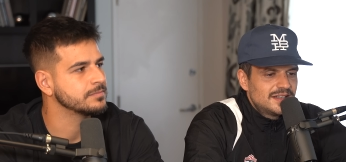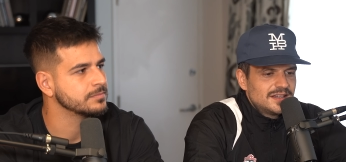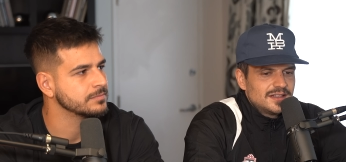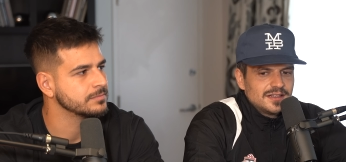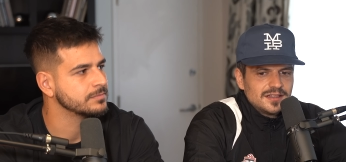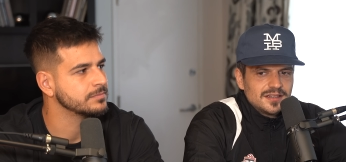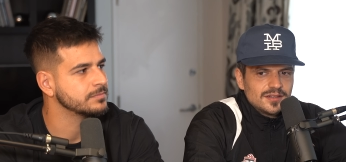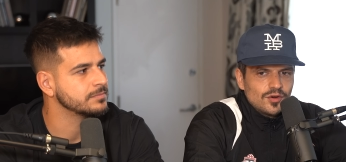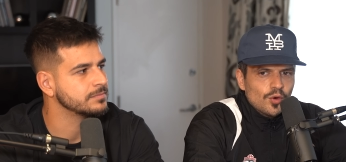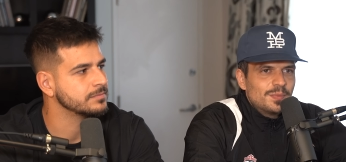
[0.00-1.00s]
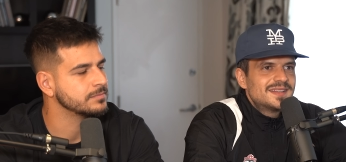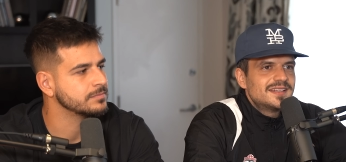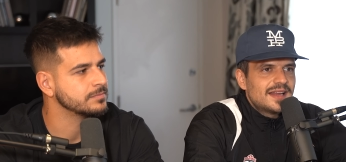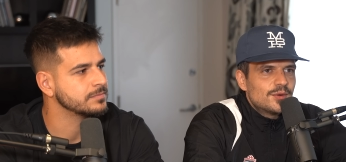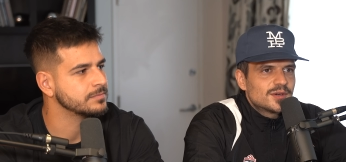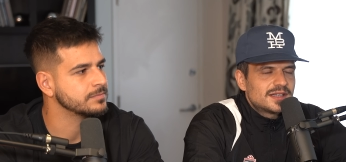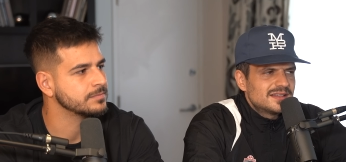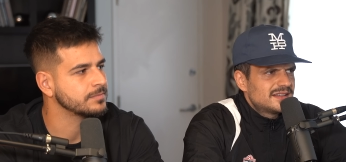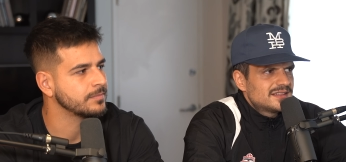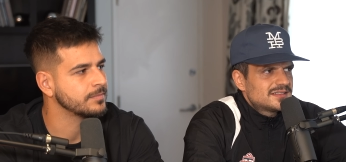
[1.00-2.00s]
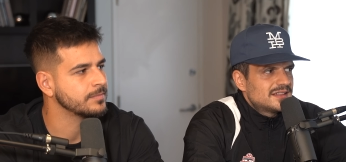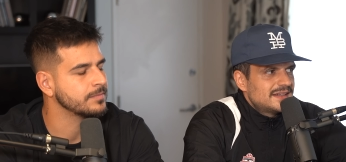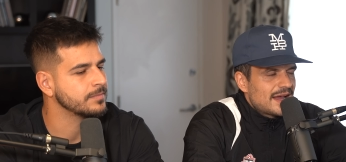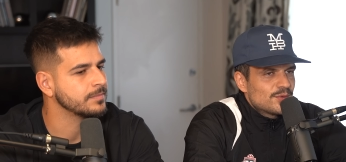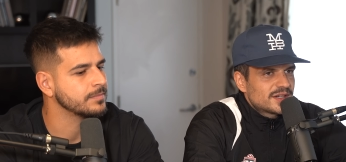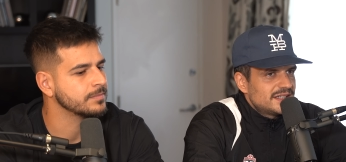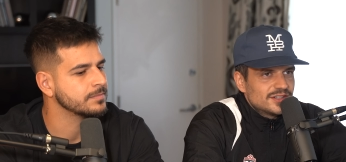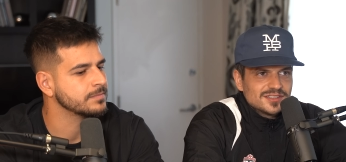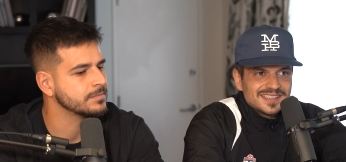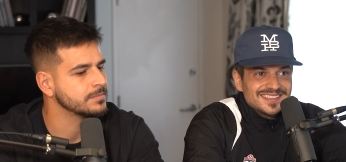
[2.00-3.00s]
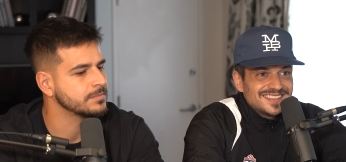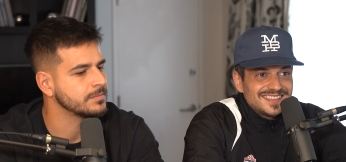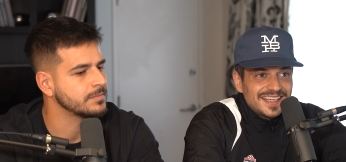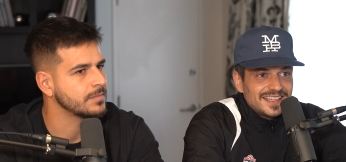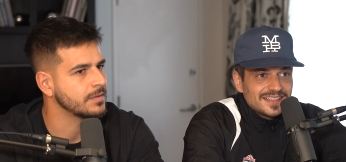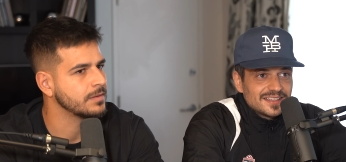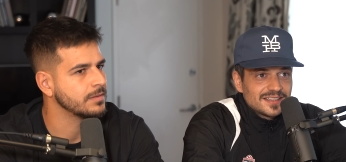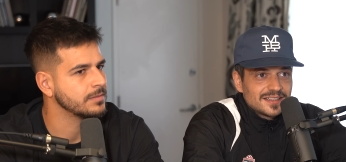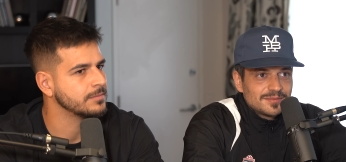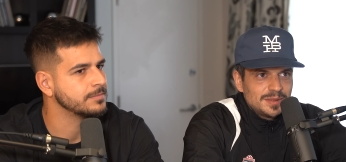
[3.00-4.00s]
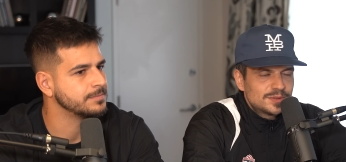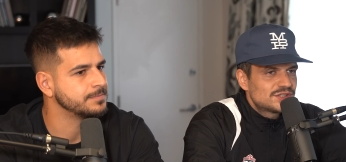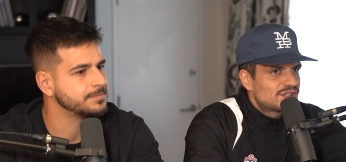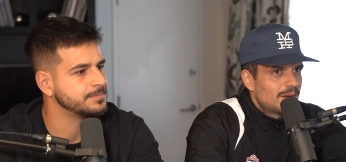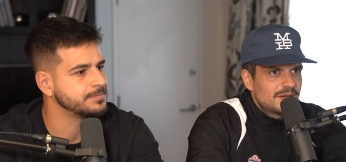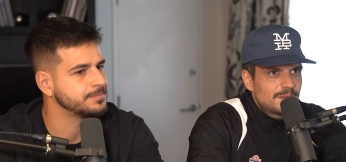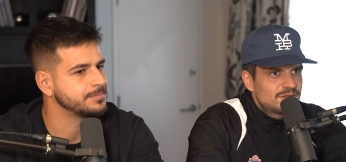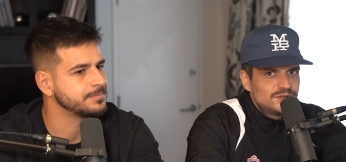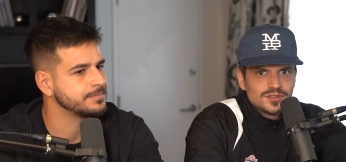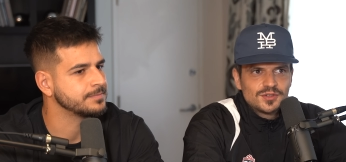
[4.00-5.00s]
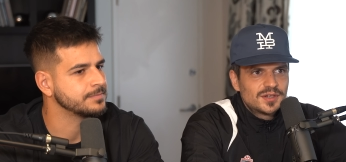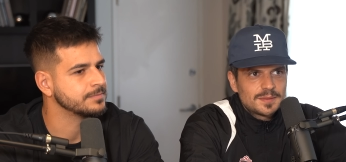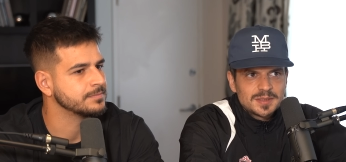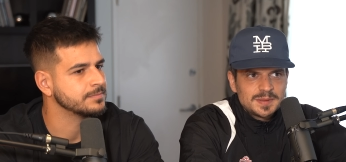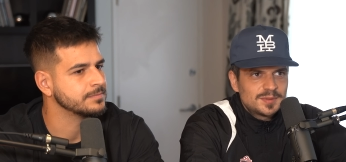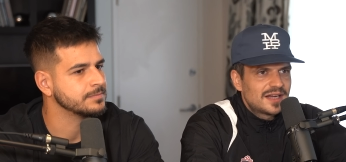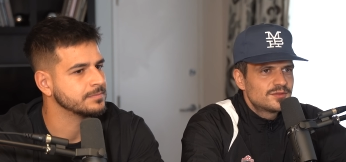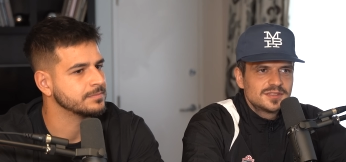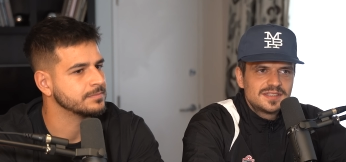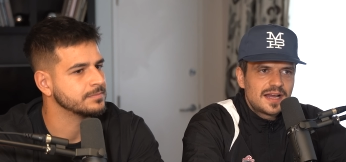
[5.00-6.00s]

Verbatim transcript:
Speaker 1: Mm-hmm. Open to networking. Like this, the networking here is insane. Mm-hmm. People just coming up to you, you're going up to people, everyone's